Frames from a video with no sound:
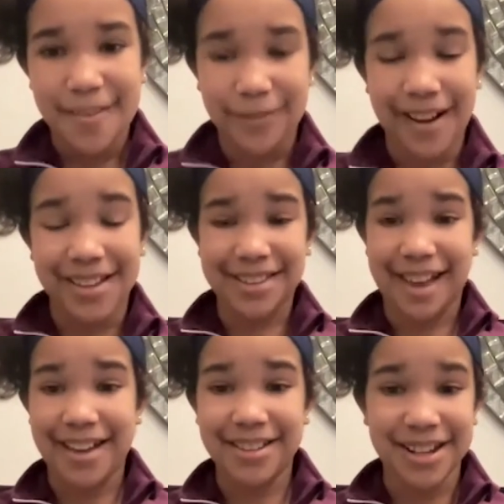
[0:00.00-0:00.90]
friends
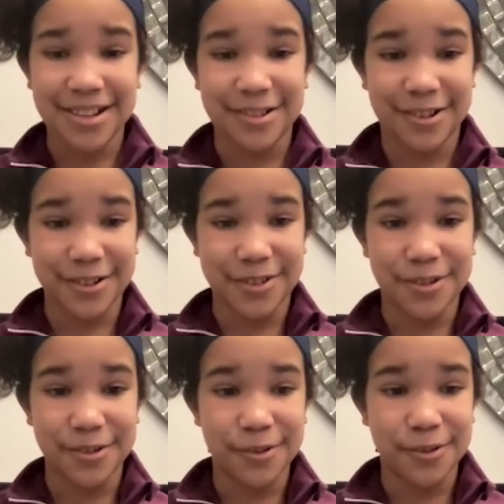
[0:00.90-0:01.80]
and teachers
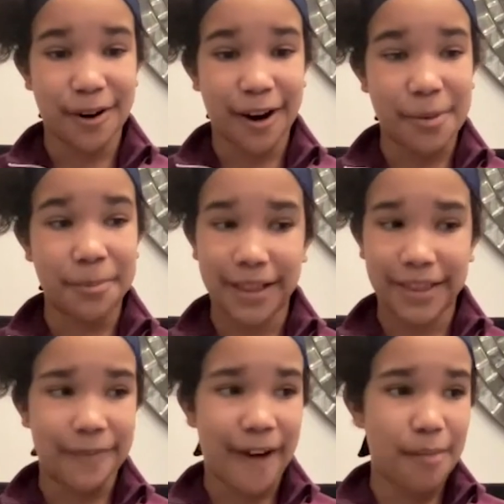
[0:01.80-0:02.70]
who are
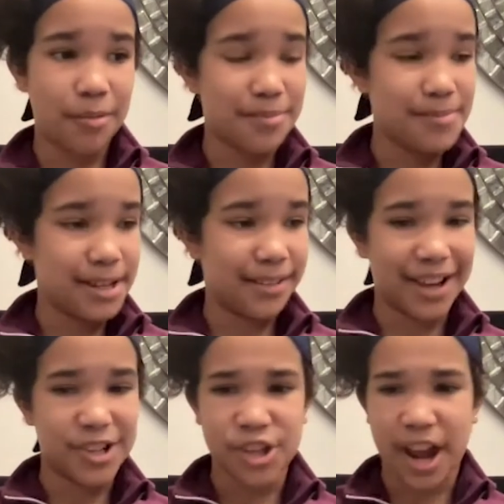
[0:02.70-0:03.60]
completely fine with me
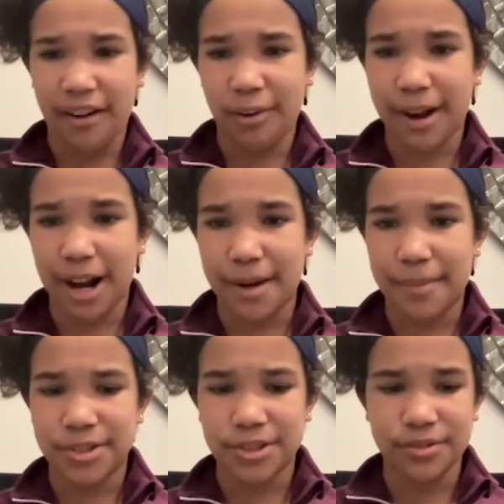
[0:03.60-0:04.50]
like sharing what I'm
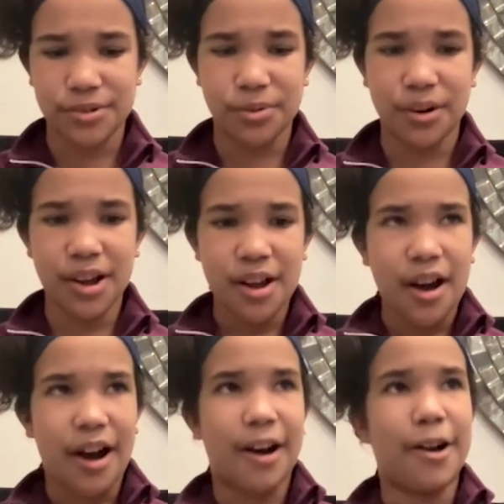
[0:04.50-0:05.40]
up to
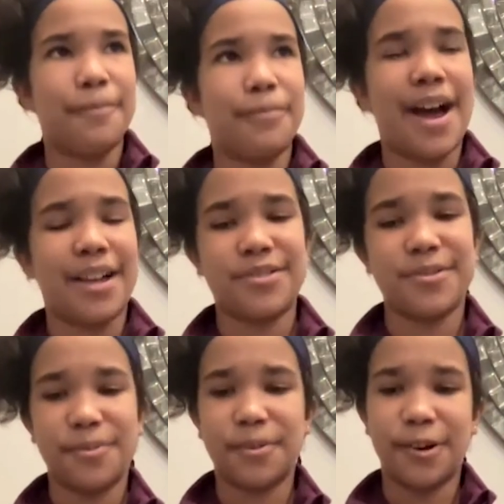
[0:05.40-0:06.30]
at
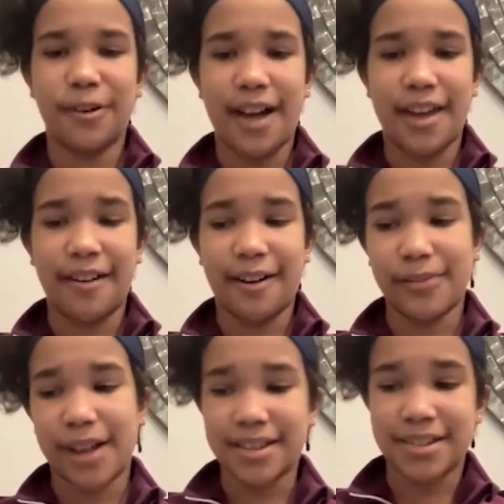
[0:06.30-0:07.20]
school and all
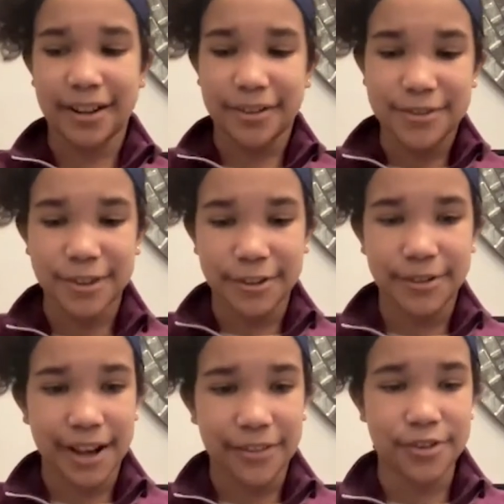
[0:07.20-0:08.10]
that stuff. So
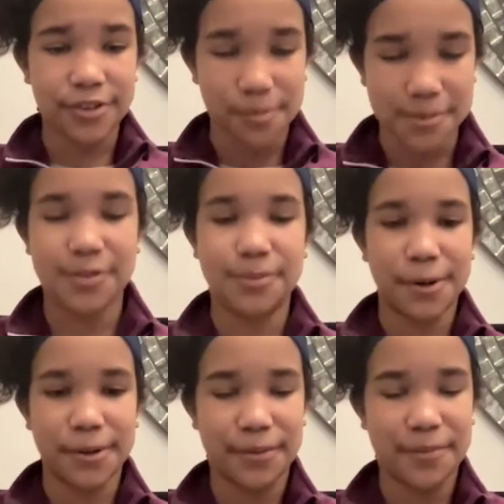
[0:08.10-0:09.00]
yeah, they're super
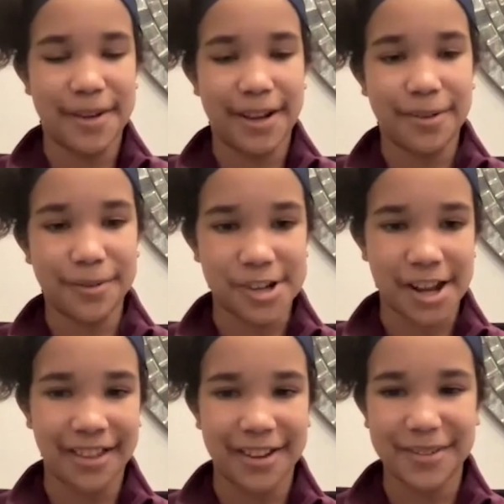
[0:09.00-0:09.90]
supportive of me, which
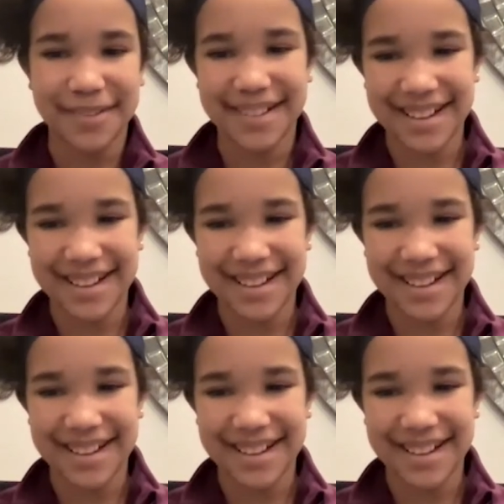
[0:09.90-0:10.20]
I love.